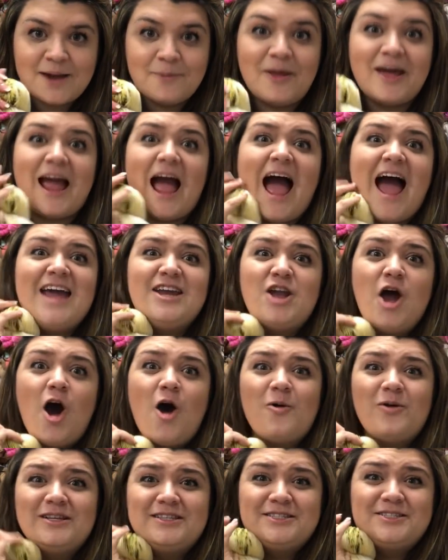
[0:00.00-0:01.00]
I'm like, "I know,
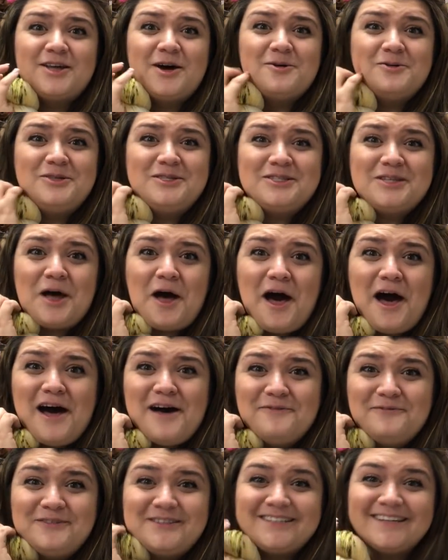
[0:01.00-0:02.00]
it's so
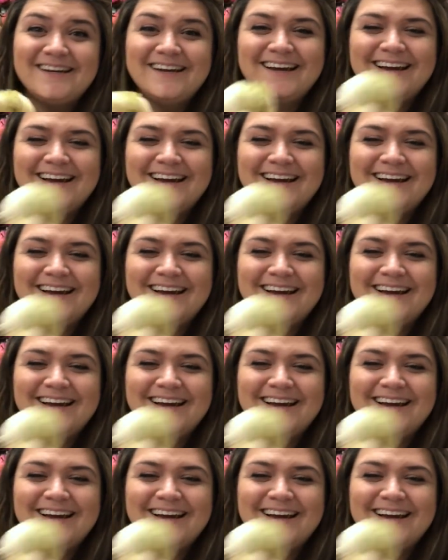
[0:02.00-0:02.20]
soft."